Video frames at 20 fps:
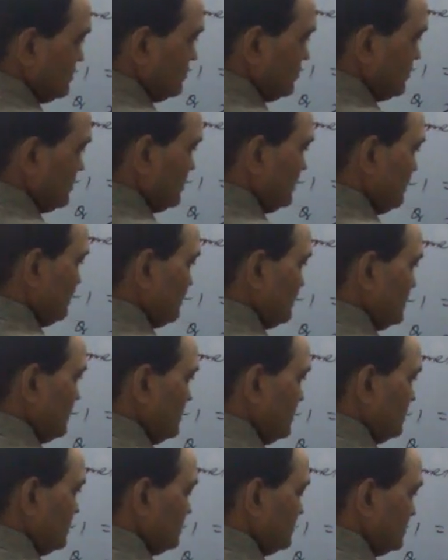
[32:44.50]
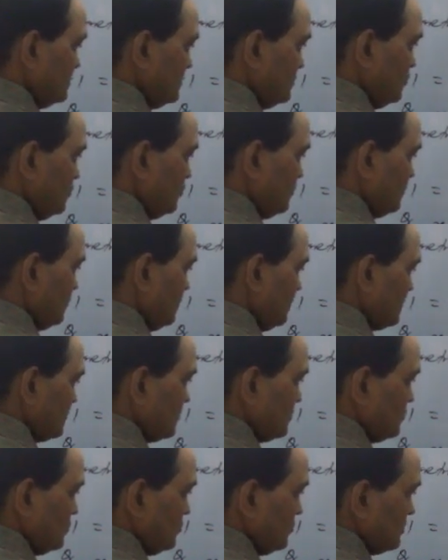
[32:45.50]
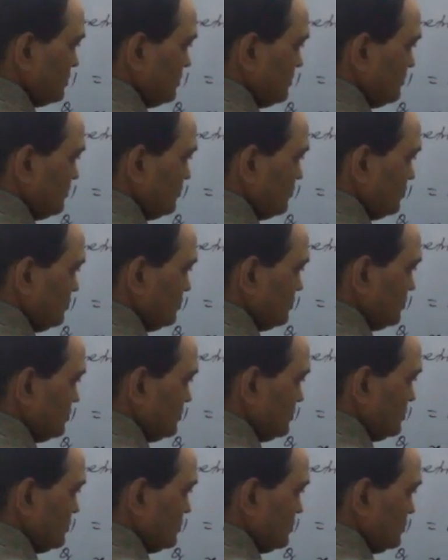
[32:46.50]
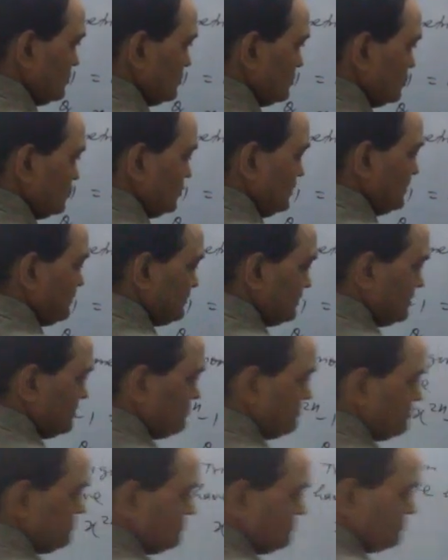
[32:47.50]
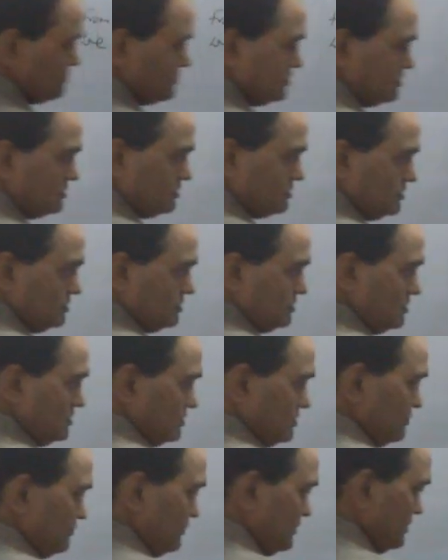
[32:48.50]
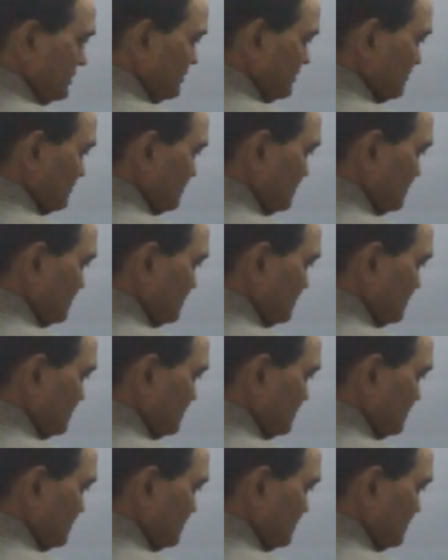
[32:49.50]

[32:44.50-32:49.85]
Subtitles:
Okay, and whole power 1 upon twice n, where